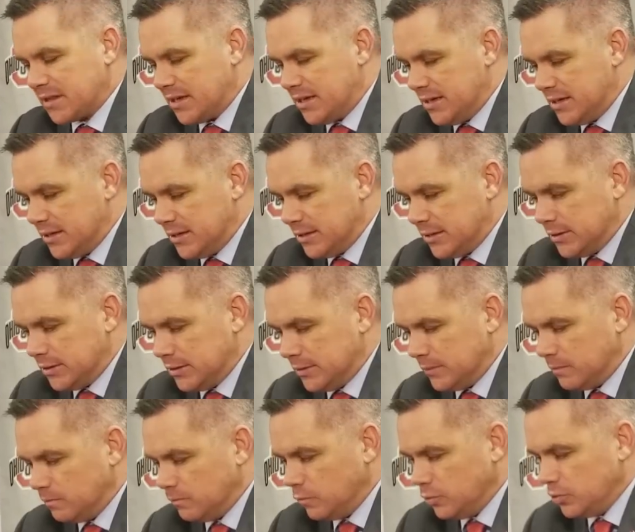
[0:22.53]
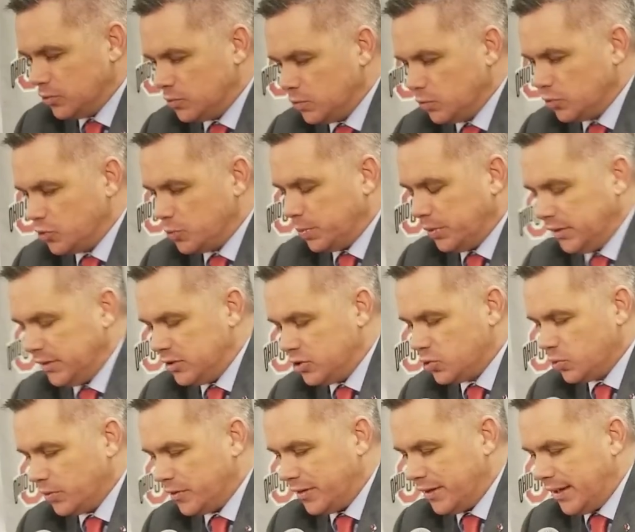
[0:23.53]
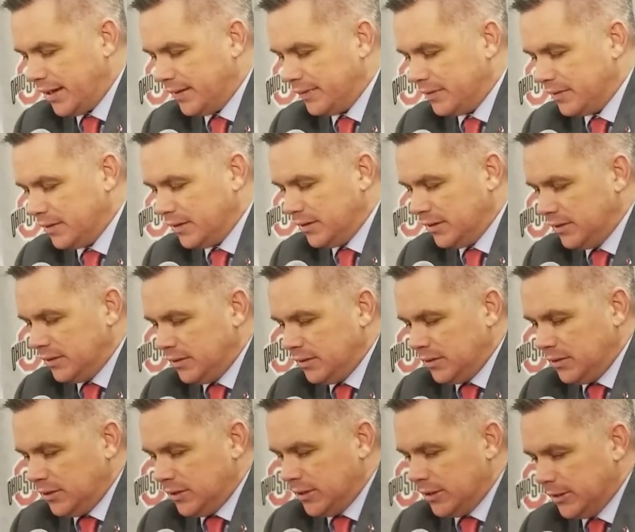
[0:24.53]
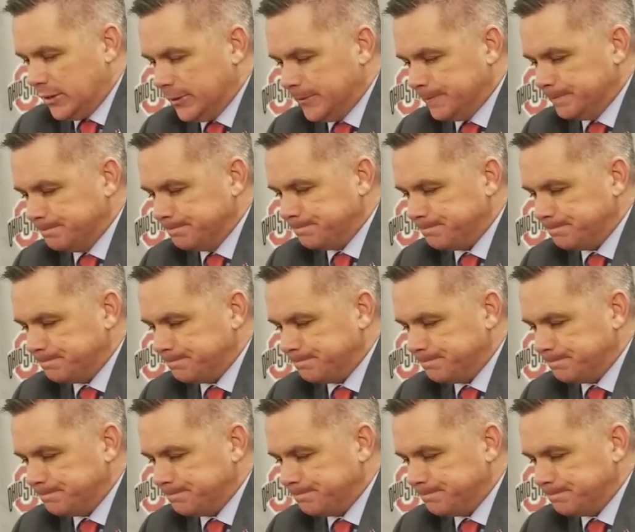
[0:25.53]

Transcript: Um, was, was pleased with that. Um,